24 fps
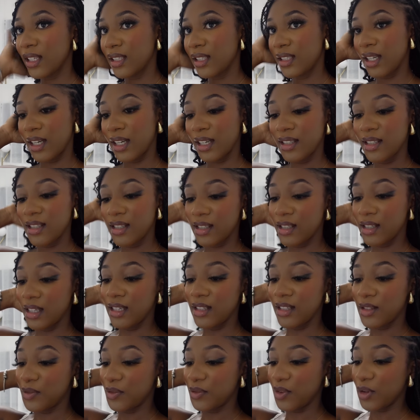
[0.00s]
it's
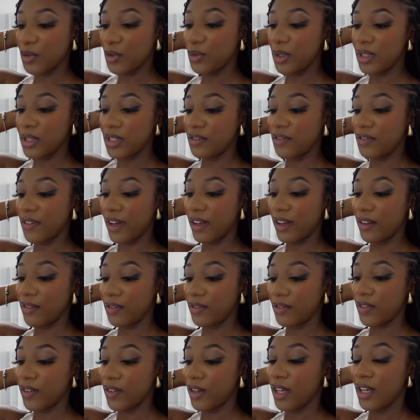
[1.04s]
4.25
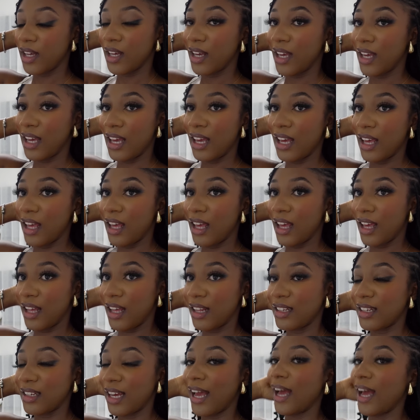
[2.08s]

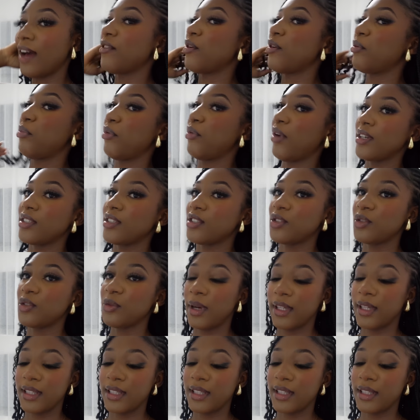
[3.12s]
and I have a brunch to